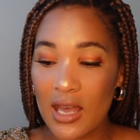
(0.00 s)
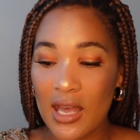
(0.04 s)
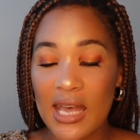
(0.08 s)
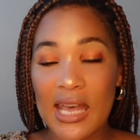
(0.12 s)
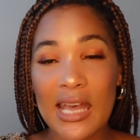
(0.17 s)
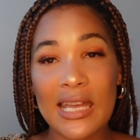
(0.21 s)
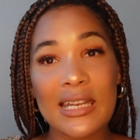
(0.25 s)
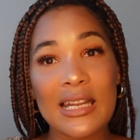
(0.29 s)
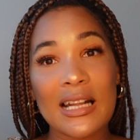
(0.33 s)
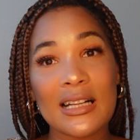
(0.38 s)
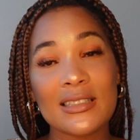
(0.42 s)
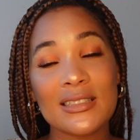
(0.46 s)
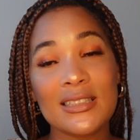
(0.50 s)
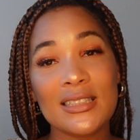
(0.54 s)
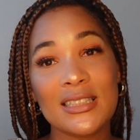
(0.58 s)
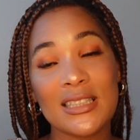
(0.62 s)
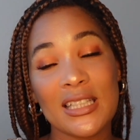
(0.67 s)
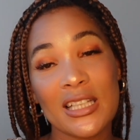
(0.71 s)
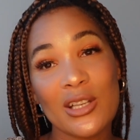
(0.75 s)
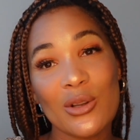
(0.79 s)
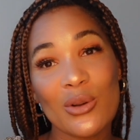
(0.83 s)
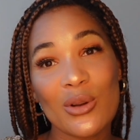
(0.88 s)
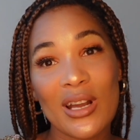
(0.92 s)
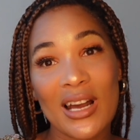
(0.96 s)
And I'll
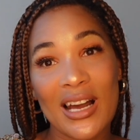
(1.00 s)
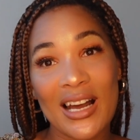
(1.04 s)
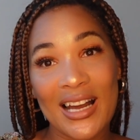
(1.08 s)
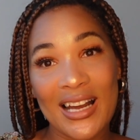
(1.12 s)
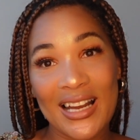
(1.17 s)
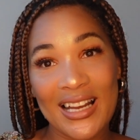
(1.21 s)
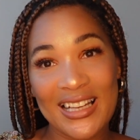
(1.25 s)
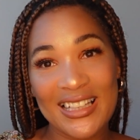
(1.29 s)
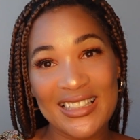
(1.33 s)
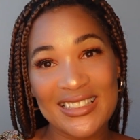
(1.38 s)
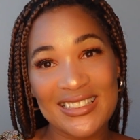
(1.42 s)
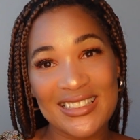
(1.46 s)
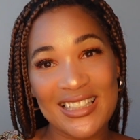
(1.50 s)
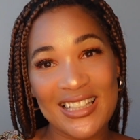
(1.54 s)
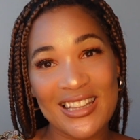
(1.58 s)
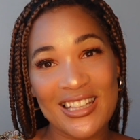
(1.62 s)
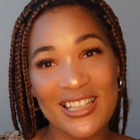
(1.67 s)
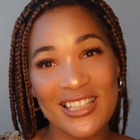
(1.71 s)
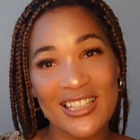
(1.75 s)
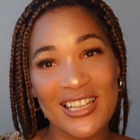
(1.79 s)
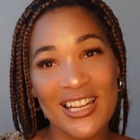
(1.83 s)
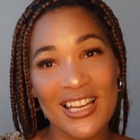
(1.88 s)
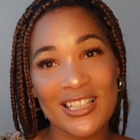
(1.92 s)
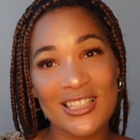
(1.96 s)
see you guys in
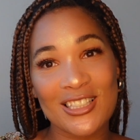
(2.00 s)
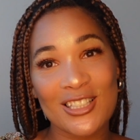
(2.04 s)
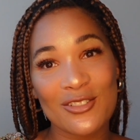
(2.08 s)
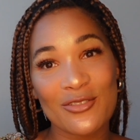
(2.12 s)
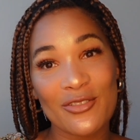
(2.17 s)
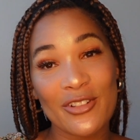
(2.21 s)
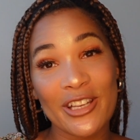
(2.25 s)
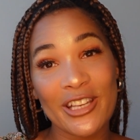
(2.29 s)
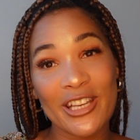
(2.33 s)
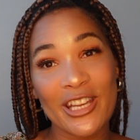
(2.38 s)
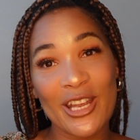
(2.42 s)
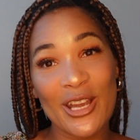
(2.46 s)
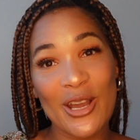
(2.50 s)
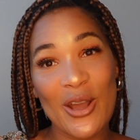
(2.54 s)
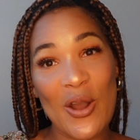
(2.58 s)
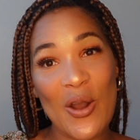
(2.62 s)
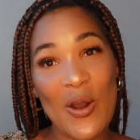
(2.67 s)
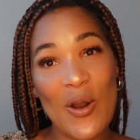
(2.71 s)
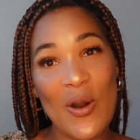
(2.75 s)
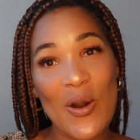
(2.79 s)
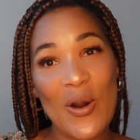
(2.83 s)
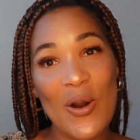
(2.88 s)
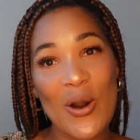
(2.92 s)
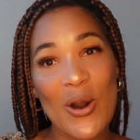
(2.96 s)
the next
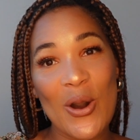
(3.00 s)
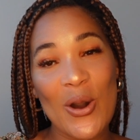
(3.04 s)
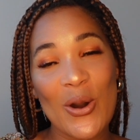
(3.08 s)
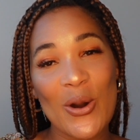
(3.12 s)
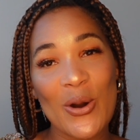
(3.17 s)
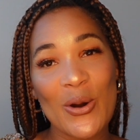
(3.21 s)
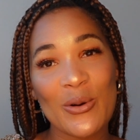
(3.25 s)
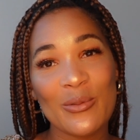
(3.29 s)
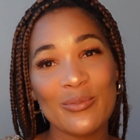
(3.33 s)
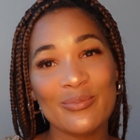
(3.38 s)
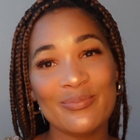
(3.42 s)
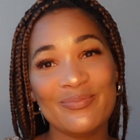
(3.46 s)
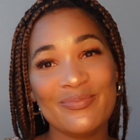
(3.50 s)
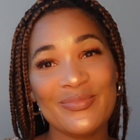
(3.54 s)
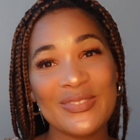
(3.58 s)
video.